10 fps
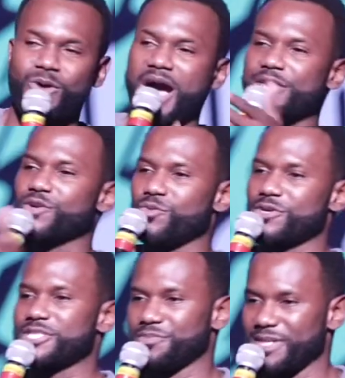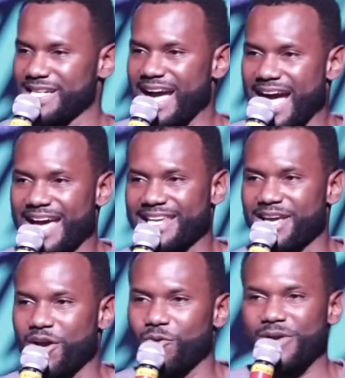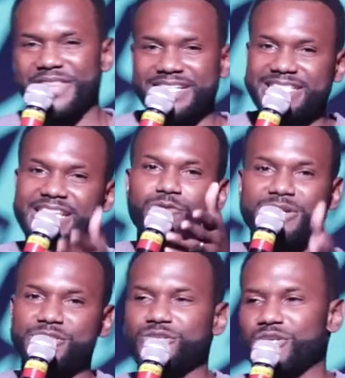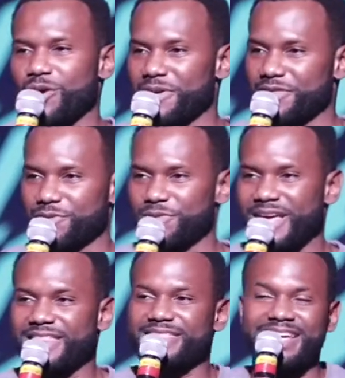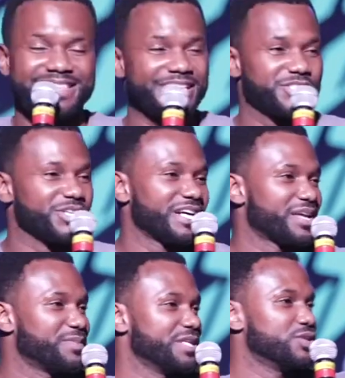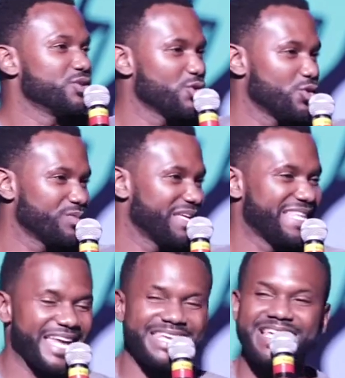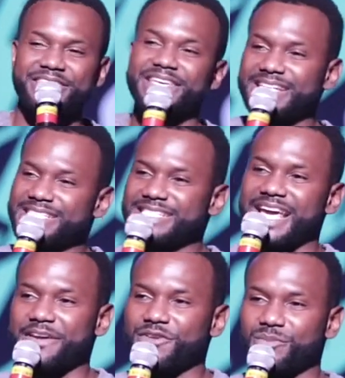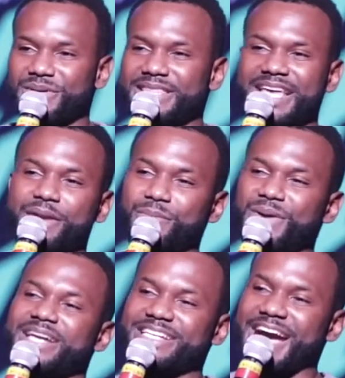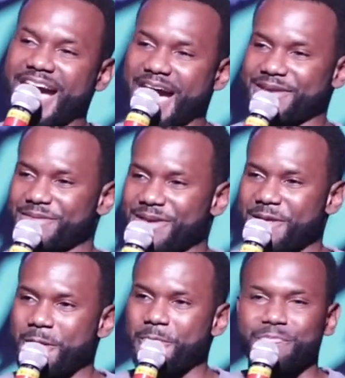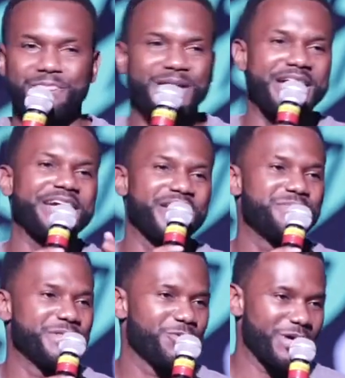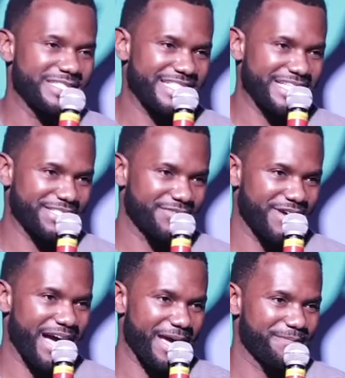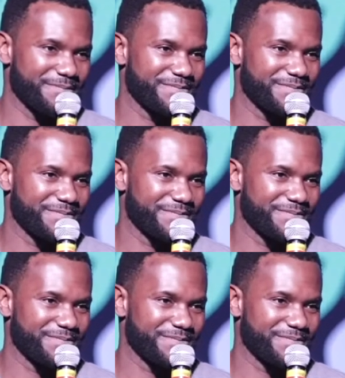Why are you worshiping God? When they see what you're going through, they think that you're going to be doomed and that nothing can save you but then, but God. They're going to be the ones testifying.